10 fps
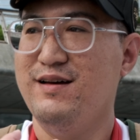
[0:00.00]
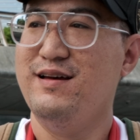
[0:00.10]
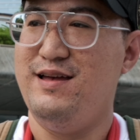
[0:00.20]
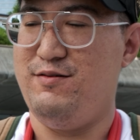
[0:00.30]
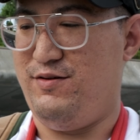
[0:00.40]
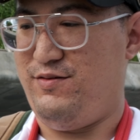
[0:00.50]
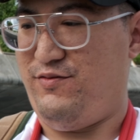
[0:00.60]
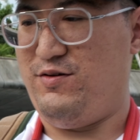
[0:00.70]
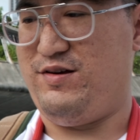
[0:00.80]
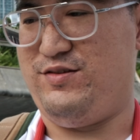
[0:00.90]
still
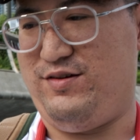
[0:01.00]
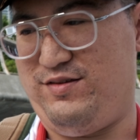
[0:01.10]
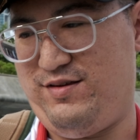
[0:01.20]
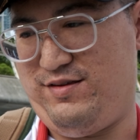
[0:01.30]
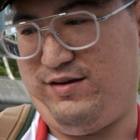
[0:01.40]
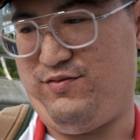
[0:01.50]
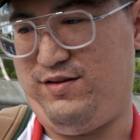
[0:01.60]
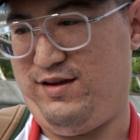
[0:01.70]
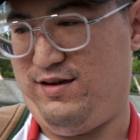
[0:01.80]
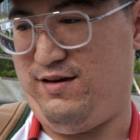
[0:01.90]
it will focus
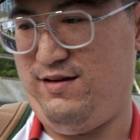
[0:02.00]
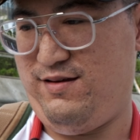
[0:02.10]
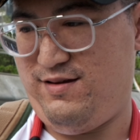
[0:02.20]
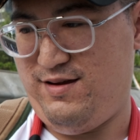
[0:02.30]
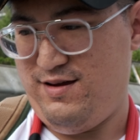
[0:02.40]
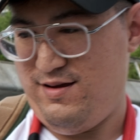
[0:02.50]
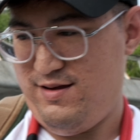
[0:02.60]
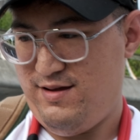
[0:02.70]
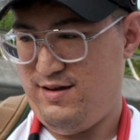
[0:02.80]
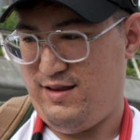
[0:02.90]
on Tiffany here.
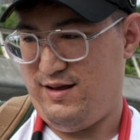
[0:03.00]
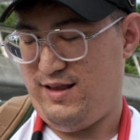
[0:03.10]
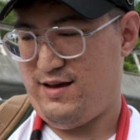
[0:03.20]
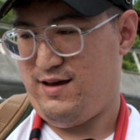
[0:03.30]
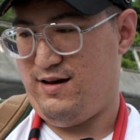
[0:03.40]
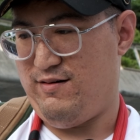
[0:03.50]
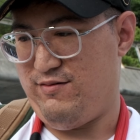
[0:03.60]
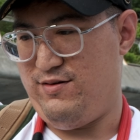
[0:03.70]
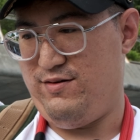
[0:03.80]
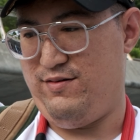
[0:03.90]
And I
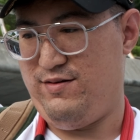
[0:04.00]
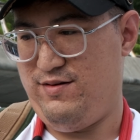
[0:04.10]
like how